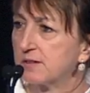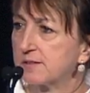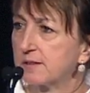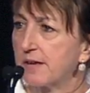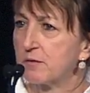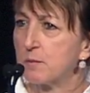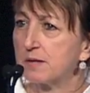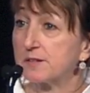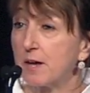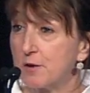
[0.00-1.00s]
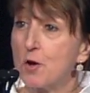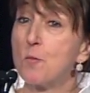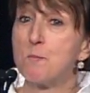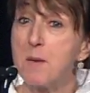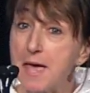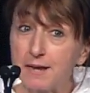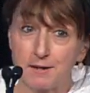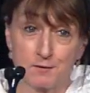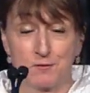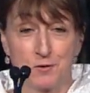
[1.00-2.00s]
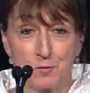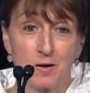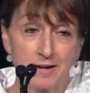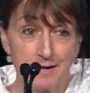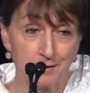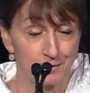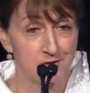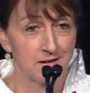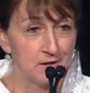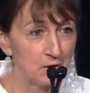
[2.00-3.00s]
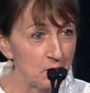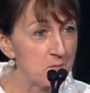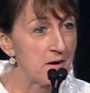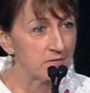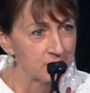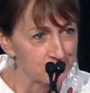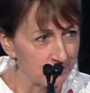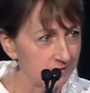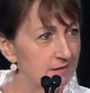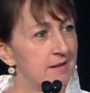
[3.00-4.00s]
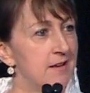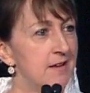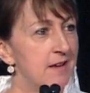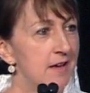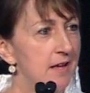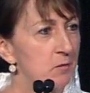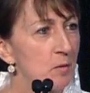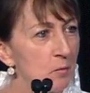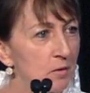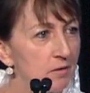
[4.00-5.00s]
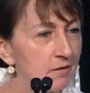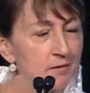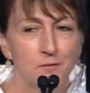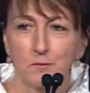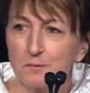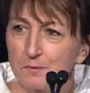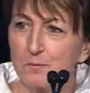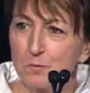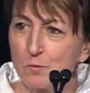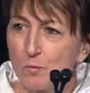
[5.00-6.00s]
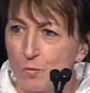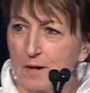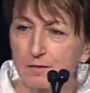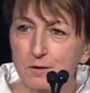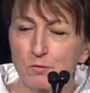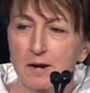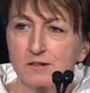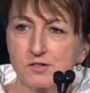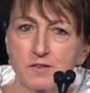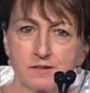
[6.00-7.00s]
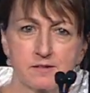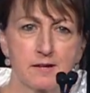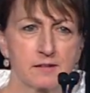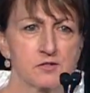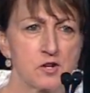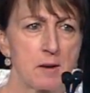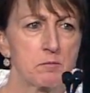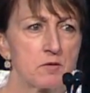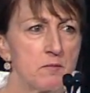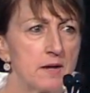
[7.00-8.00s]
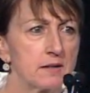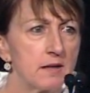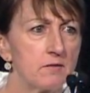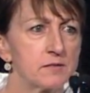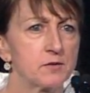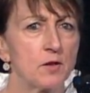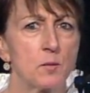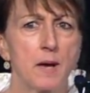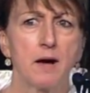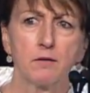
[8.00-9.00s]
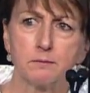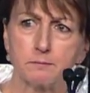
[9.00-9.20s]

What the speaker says: it's 11 months, I know many of you are eager to hear my vision and what the direction this next chapter of Mind and Life is all about.